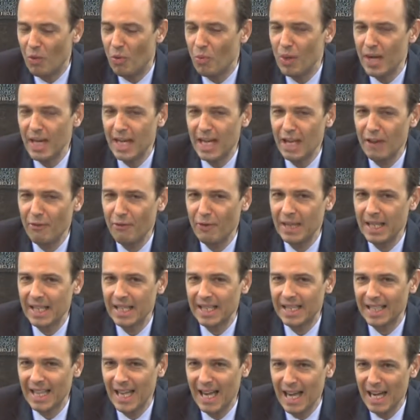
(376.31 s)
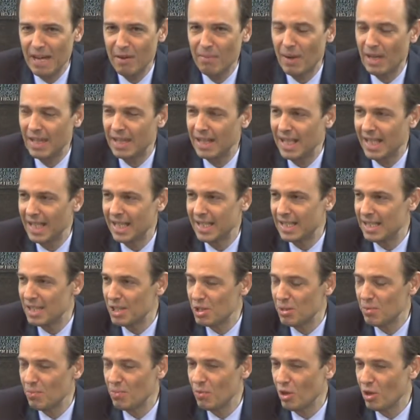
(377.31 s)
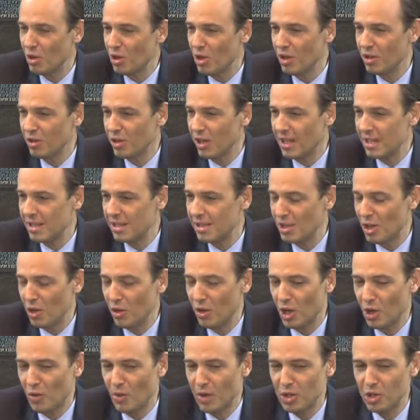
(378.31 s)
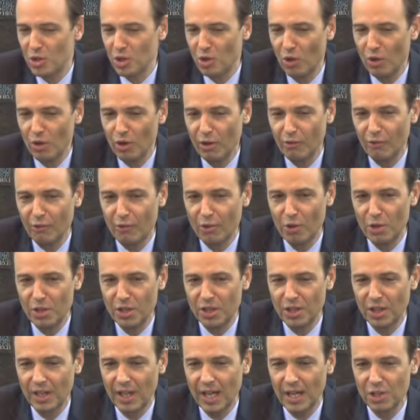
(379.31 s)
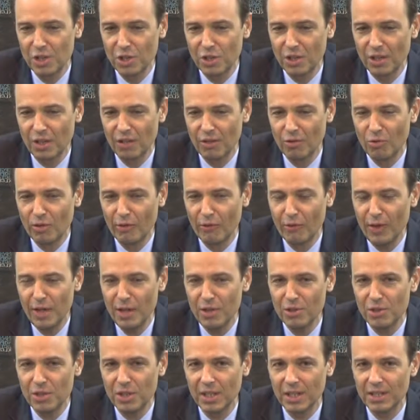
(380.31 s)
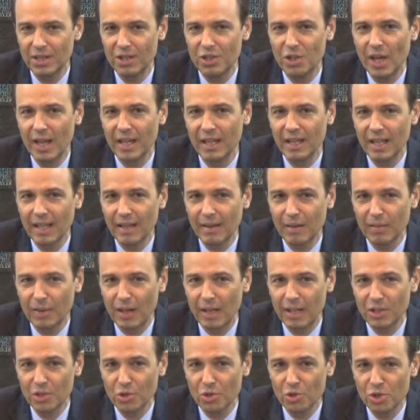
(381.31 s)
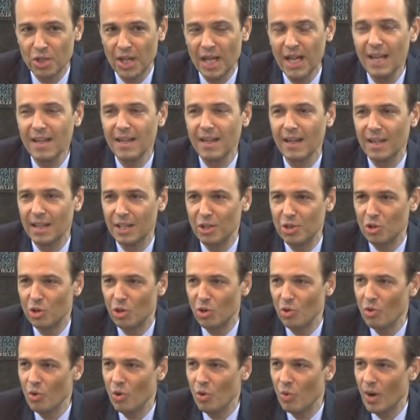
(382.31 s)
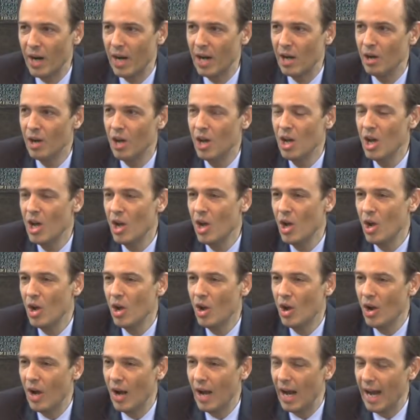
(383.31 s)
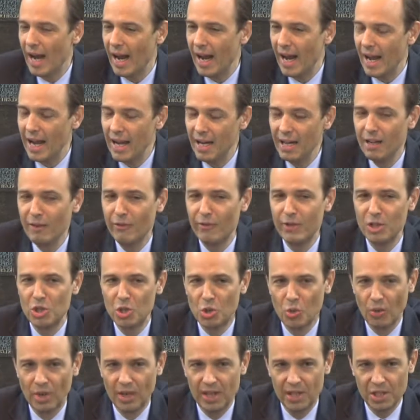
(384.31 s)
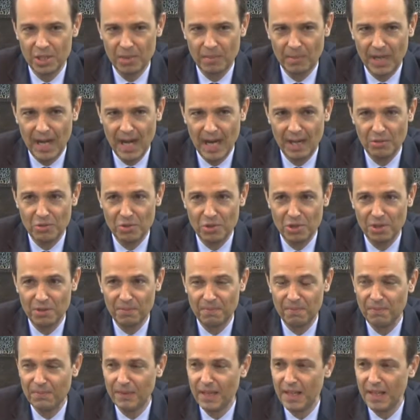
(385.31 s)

we live in a time, I think it's not necessarily a question only for international affairs, it's a societal issue where individualism counts.